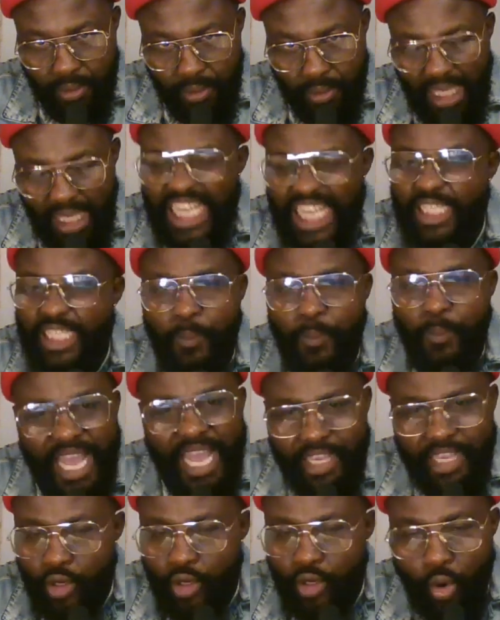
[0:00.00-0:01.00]
He's
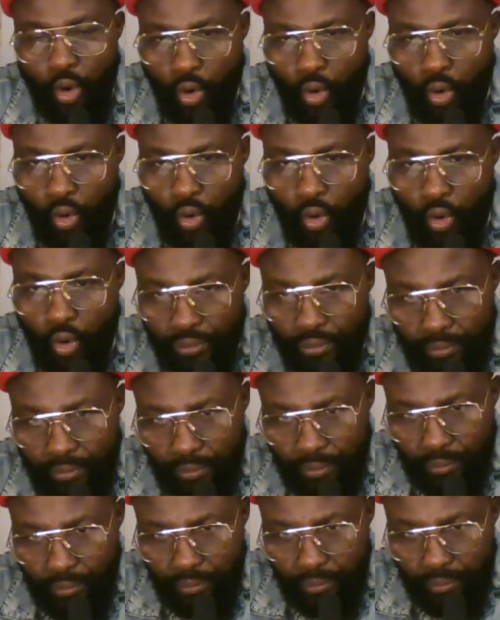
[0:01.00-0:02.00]
playing korokoro,
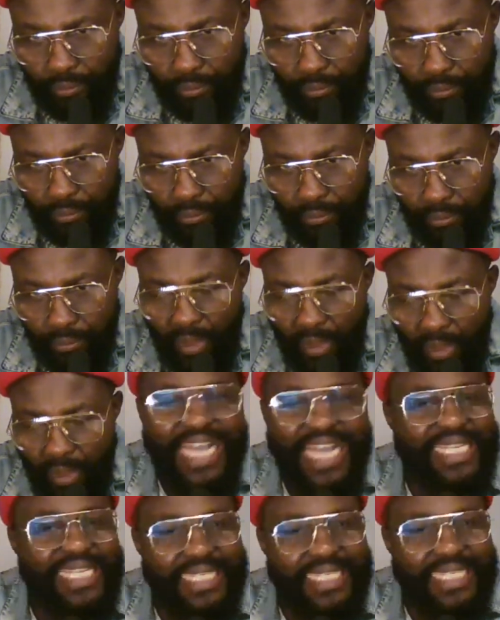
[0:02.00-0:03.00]

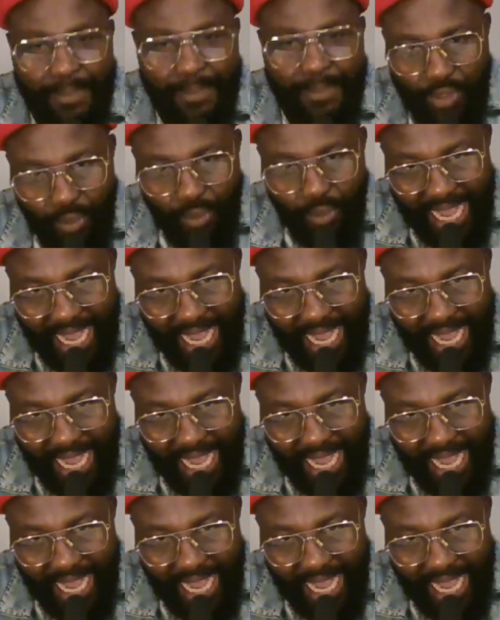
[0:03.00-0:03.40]
except you lack